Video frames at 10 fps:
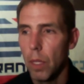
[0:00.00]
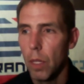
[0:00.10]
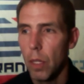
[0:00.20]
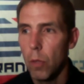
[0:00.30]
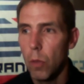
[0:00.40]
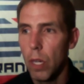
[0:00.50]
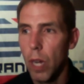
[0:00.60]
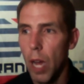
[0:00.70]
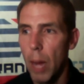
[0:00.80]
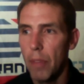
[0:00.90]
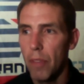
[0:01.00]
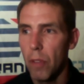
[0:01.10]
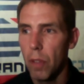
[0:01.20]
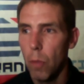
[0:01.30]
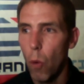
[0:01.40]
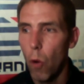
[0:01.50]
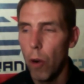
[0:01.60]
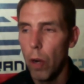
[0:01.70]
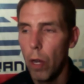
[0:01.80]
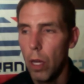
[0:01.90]
You can opt for the
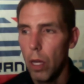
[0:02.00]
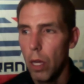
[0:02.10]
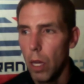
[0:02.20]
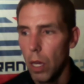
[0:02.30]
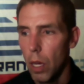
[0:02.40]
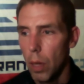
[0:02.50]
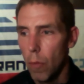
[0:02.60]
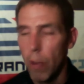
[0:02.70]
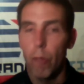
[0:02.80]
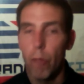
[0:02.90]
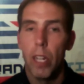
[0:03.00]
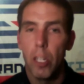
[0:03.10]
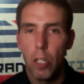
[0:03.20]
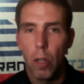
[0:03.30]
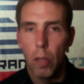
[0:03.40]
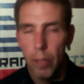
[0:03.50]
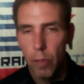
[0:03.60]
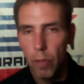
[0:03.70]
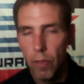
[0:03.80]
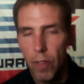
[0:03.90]
more recreational
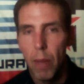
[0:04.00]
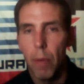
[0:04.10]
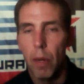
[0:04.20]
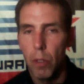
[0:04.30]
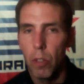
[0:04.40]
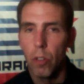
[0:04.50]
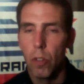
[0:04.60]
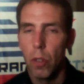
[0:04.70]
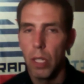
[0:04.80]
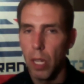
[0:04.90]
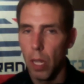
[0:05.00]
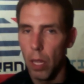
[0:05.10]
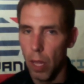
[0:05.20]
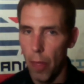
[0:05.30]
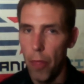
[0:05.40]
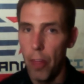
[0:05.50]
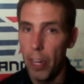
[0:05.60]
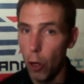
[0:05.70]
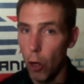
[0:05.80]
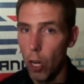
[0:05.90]
level fabric, which is certainly a little
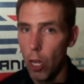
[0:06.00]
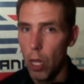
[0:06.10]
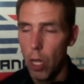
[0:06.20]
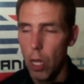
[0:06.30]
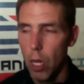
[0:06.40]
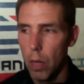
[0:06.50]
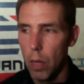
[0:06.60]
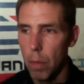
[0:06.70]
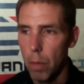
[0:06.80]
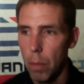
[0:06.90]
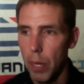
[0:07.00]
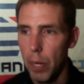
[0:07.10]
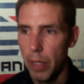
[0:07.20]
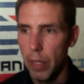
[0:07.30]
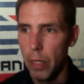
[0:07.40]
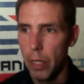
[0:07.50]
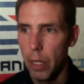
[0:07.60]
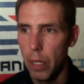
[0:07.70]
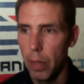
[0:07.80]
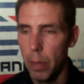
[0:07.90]
thicker, but
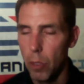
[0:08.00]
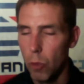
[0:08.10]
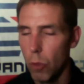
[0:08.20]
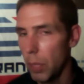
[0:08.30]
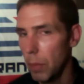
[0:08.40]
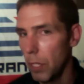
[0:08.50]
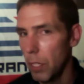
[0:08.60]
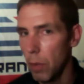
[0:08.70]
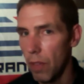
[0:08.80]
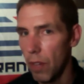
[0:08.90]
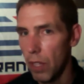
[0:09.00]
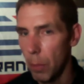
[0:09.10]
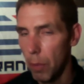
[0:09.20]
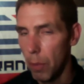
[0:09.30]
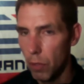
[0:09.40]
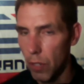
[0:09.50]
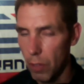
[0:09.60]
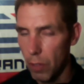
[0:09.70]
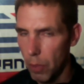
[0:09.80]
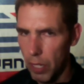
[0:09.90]
it's really up to you. I find the Pro stuff
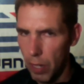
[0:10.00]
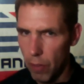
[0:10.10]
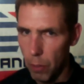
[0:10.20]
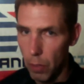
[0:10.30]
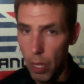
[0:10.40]
is pretty comfortable.